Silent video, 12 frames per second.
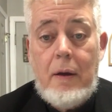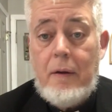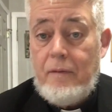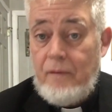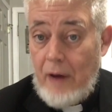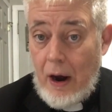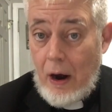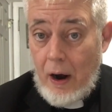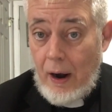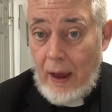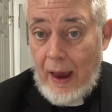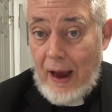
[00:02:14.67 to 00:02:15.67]

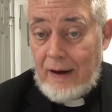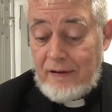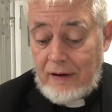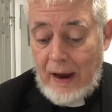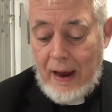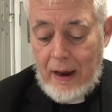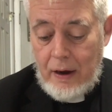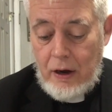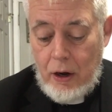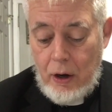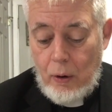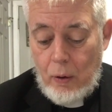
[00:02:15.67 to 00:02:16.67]
Verily I say unto
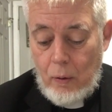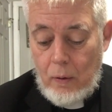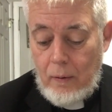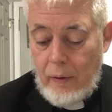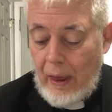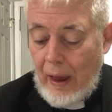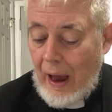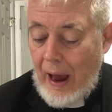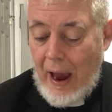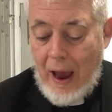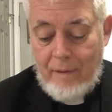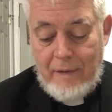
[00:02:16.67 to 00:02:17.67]
you, I
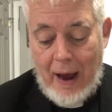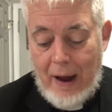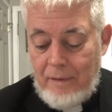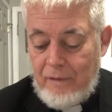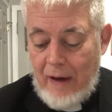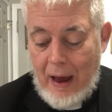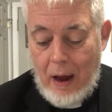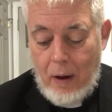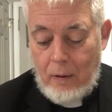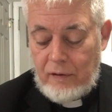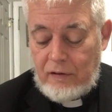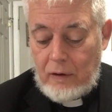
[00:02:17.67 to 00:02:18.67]
have not
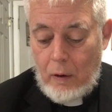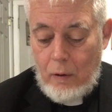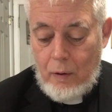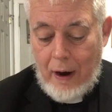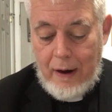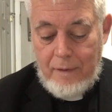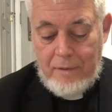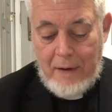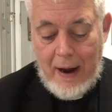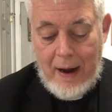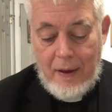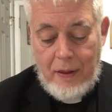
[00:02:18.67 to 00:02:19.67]
found so great
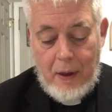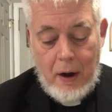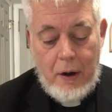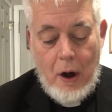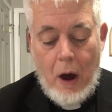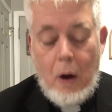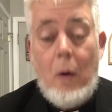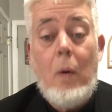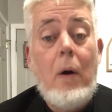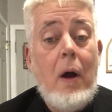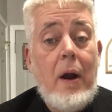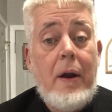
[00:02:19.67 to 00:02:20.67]
faith, no,
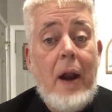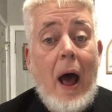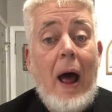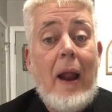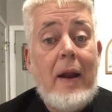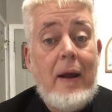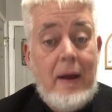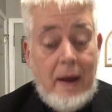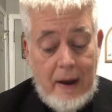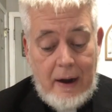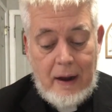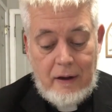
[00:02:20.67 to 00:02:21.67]
not
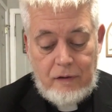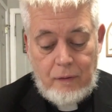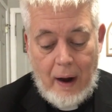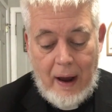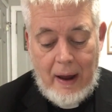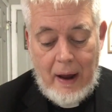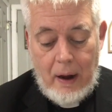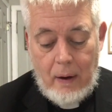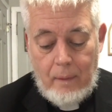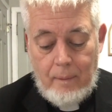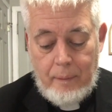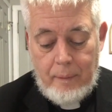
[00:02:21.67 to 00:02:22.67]
in Israel.
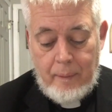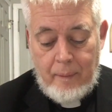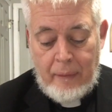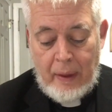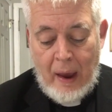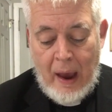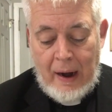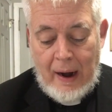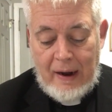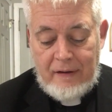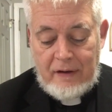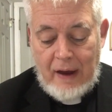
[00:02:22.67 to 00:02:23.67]
And
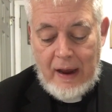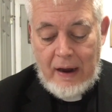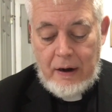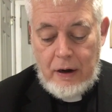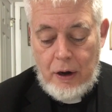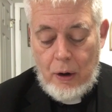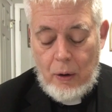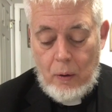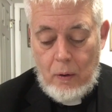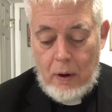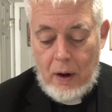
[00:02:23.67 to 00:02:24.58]
I say unto you,